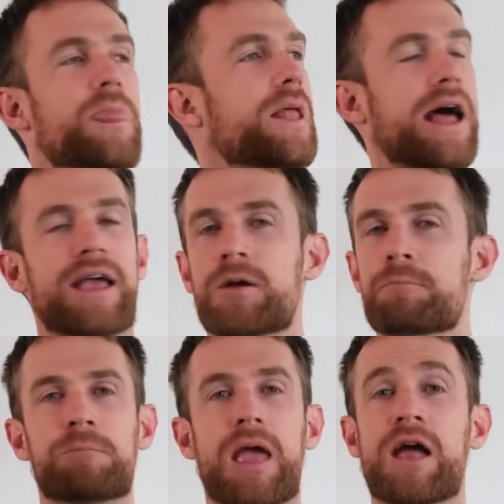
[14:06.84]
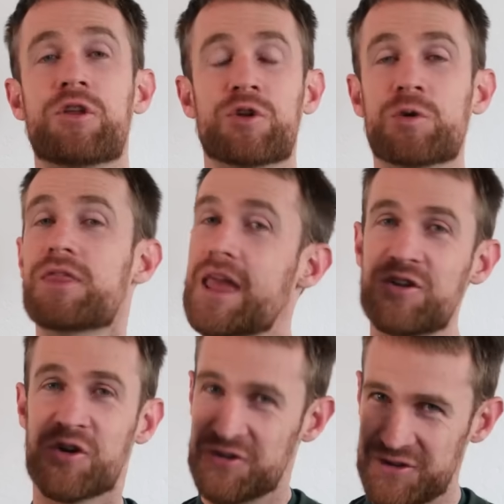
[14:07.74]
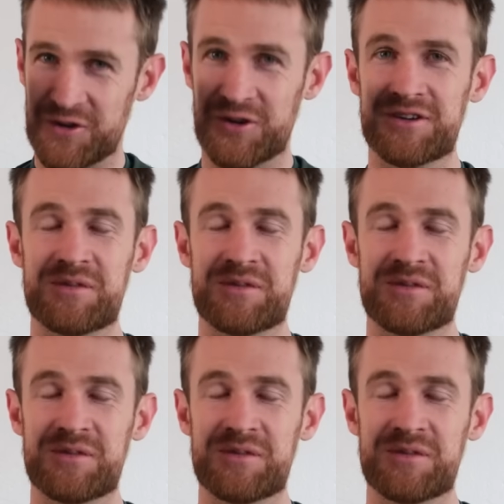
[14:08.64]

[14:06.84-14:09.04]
And you know what they don't do?